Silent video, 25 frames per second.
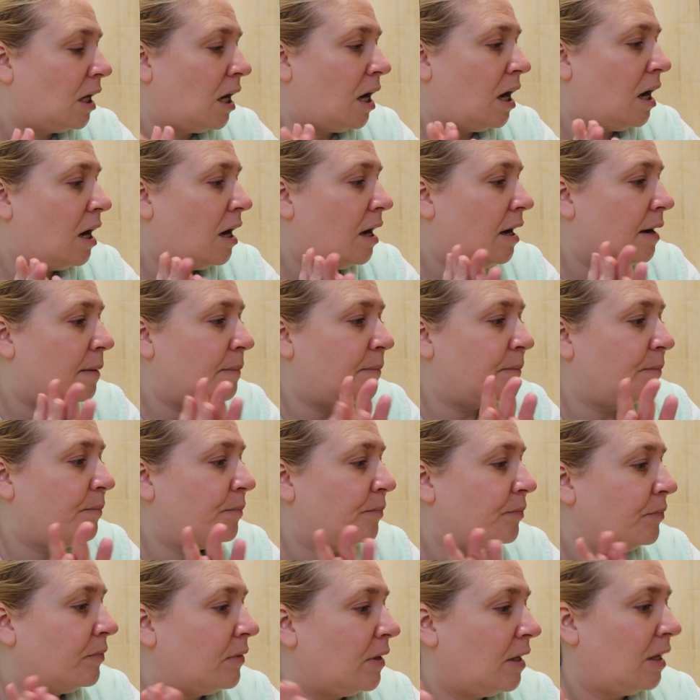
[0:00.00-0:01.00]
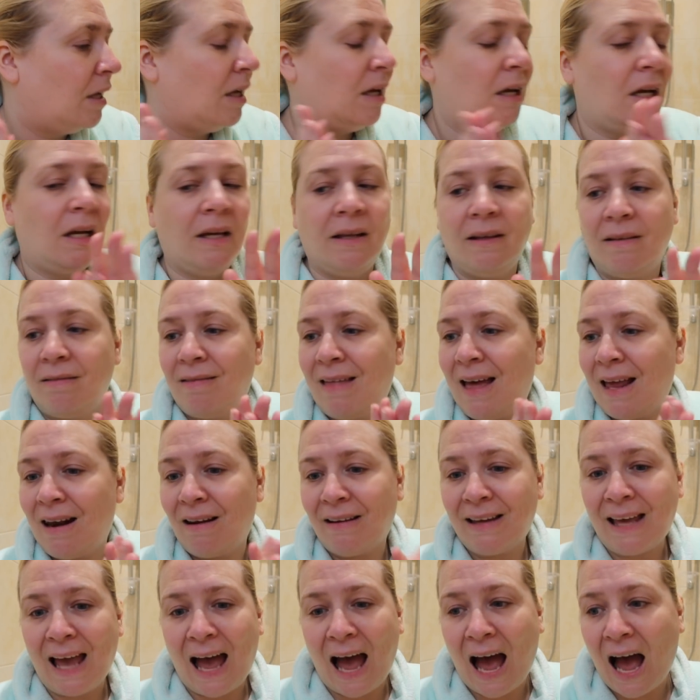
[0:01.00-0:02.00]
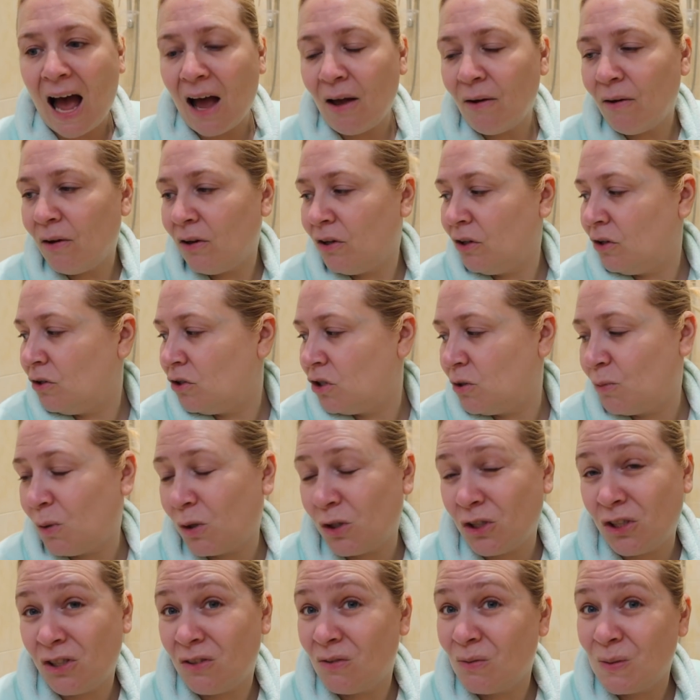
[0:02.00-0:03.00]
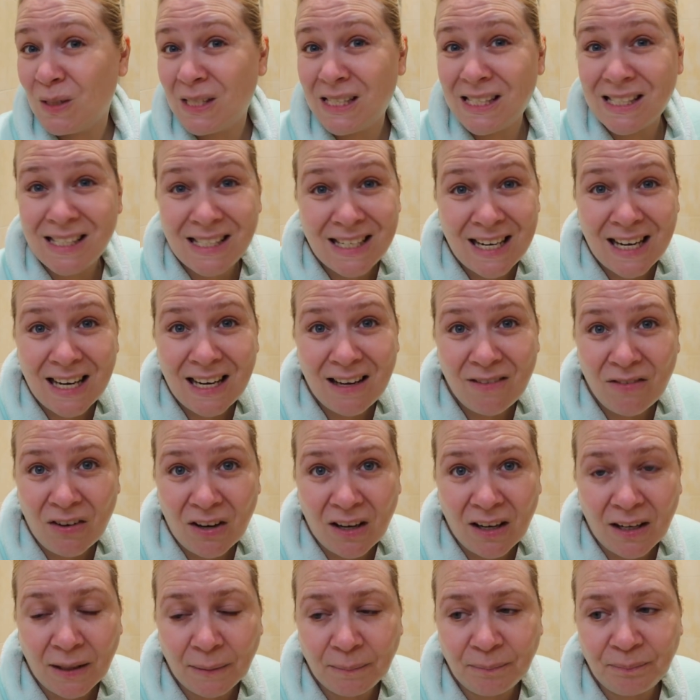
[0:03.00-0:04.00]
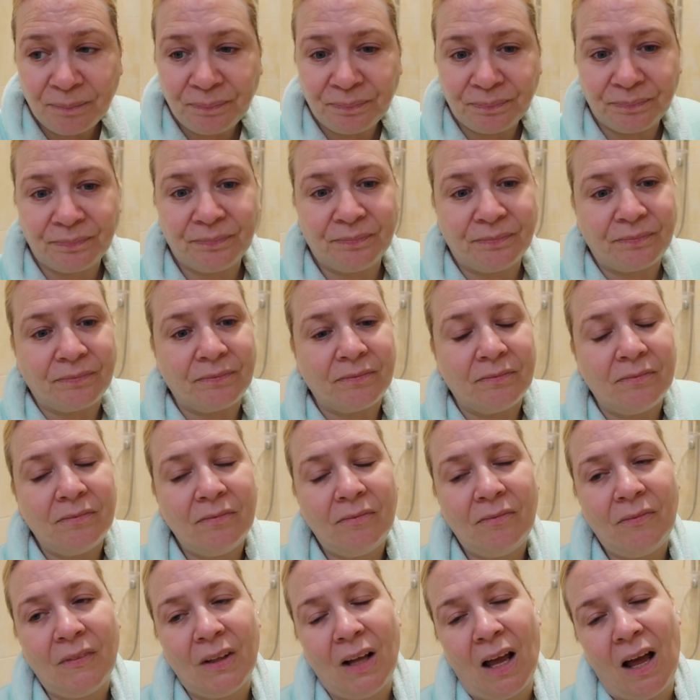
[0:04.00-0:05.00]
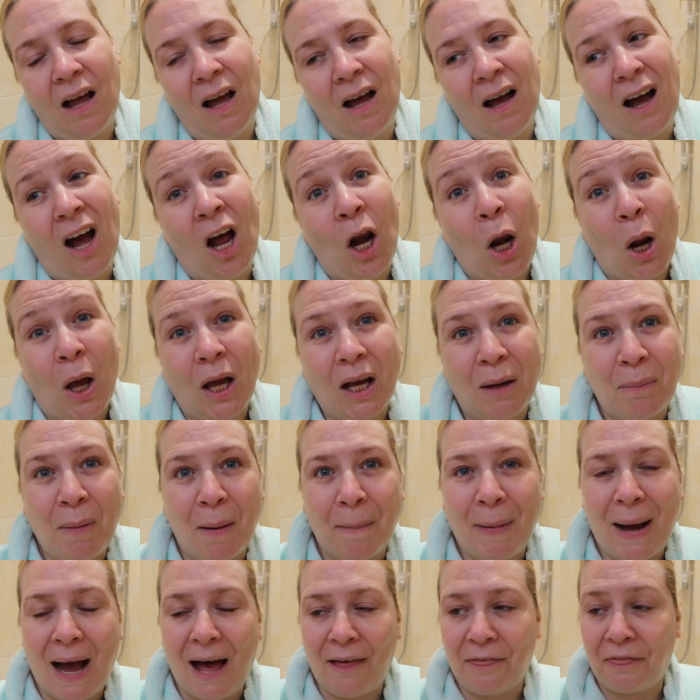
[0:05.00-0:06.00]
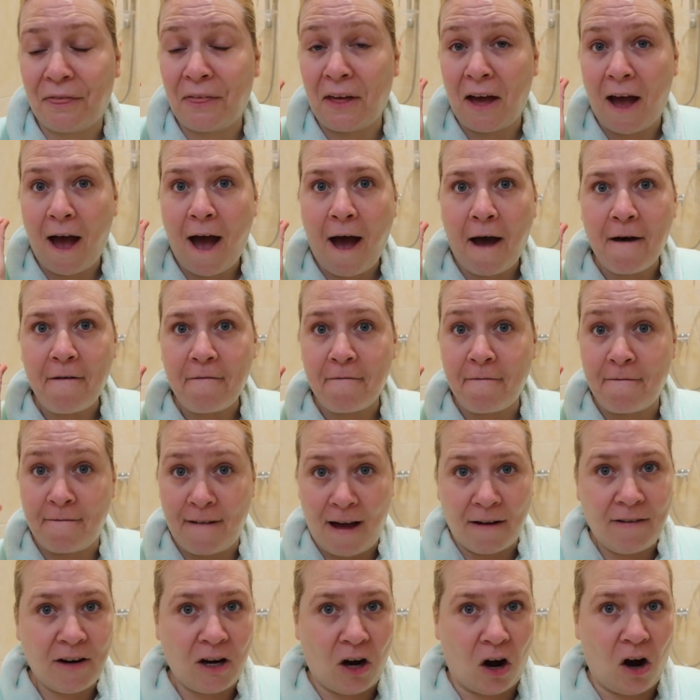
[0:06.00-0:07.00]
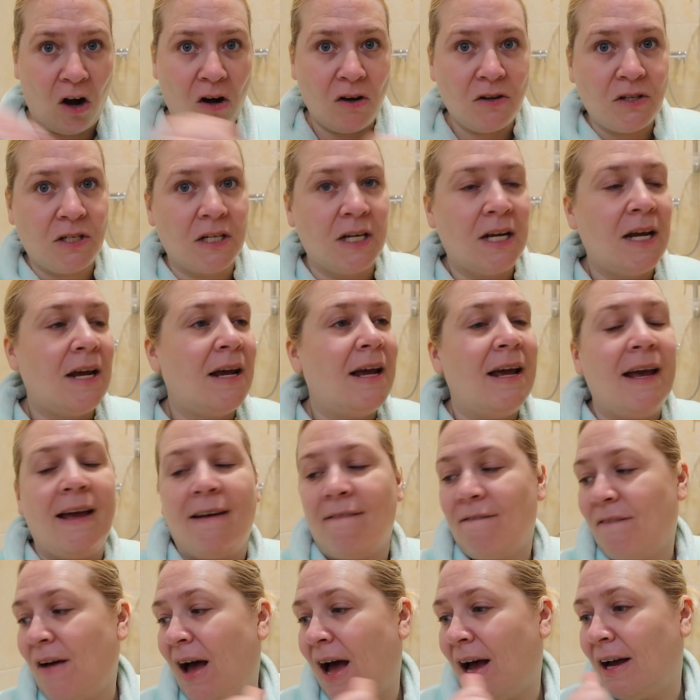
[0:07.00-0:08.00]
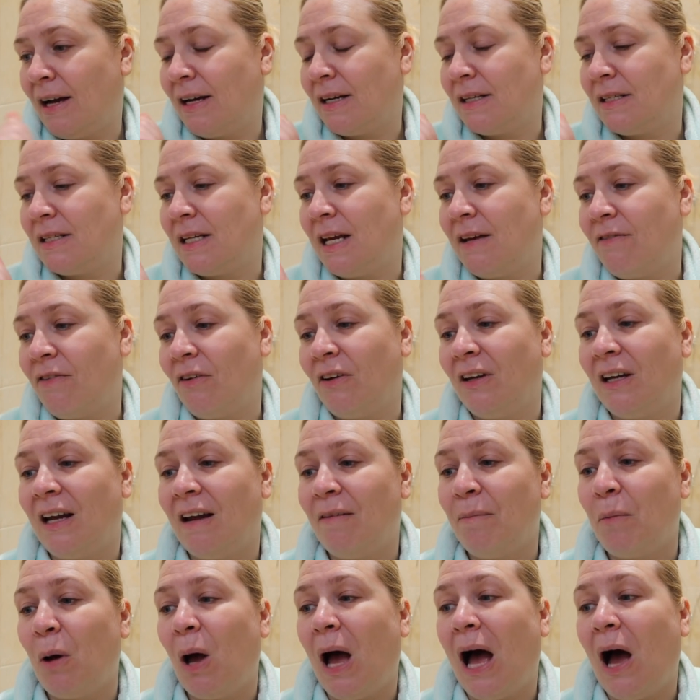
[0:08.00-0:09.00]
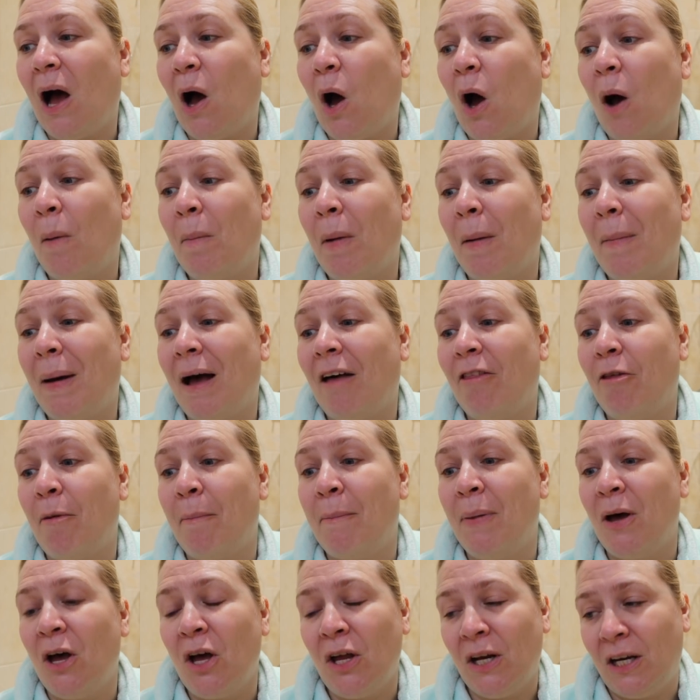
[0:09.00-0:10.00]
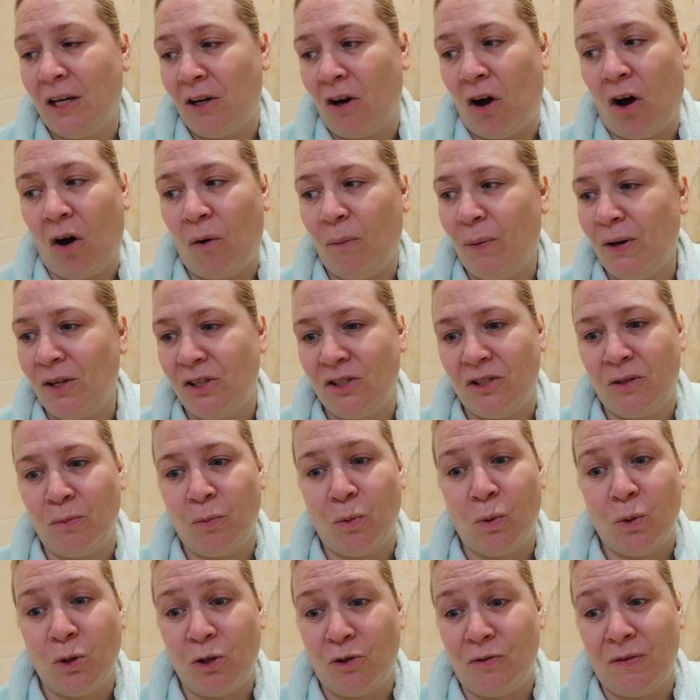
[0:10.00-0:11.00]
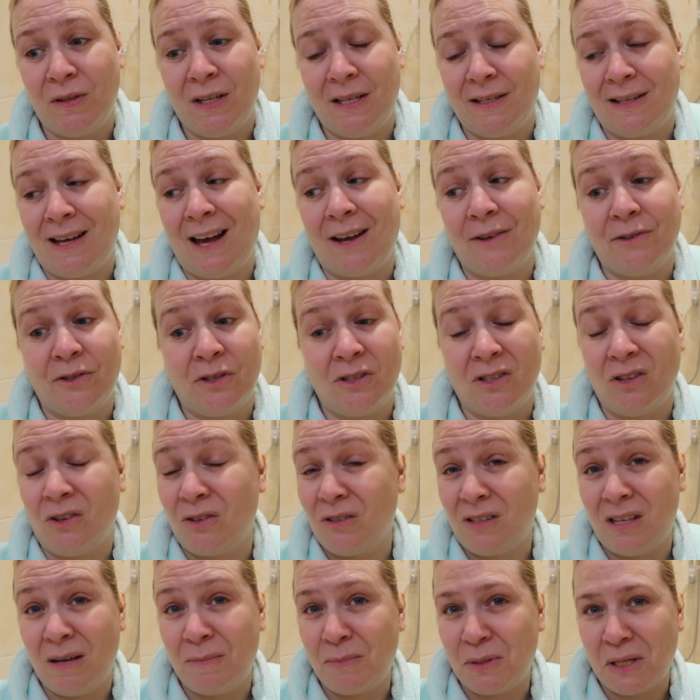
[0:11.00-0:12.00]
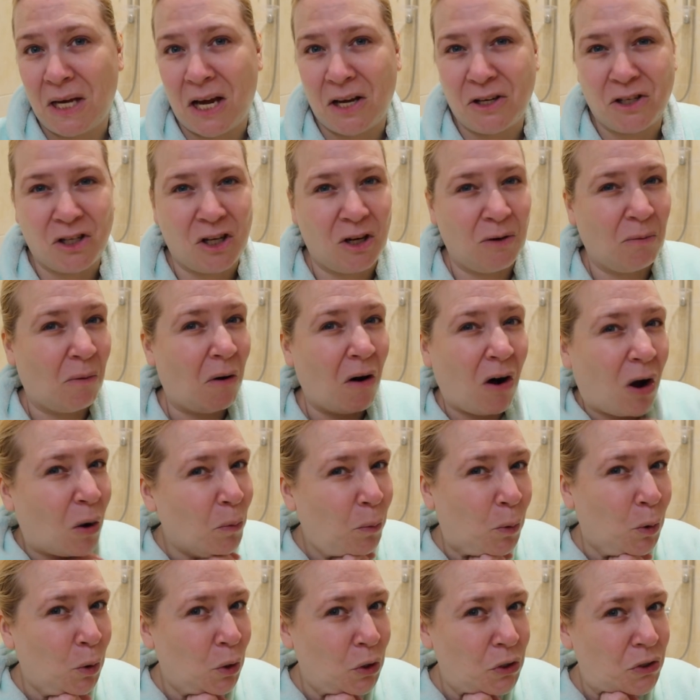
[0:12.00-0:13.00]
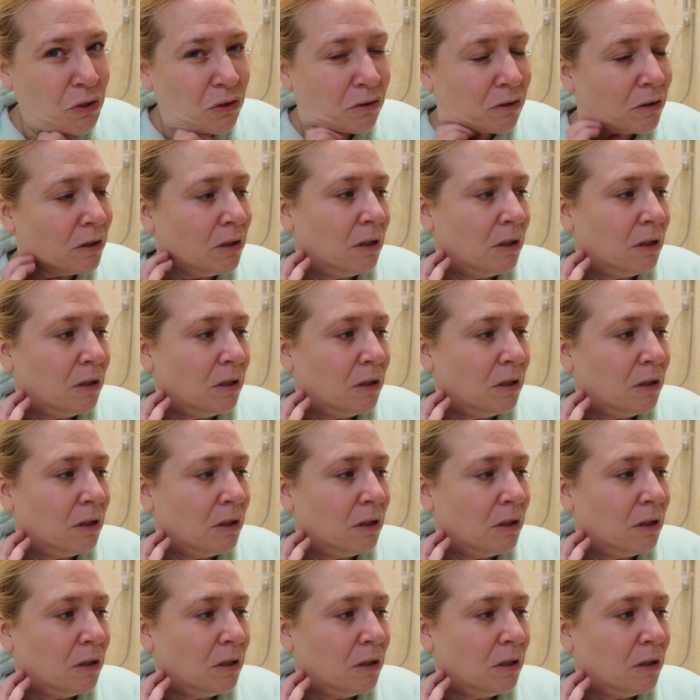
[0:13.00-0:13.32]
Then I get out and usually watch something with Stephen. I like my bath very hot. In fact, if I could have my bath burning hot, which the water in this house does not seem to get to, I would.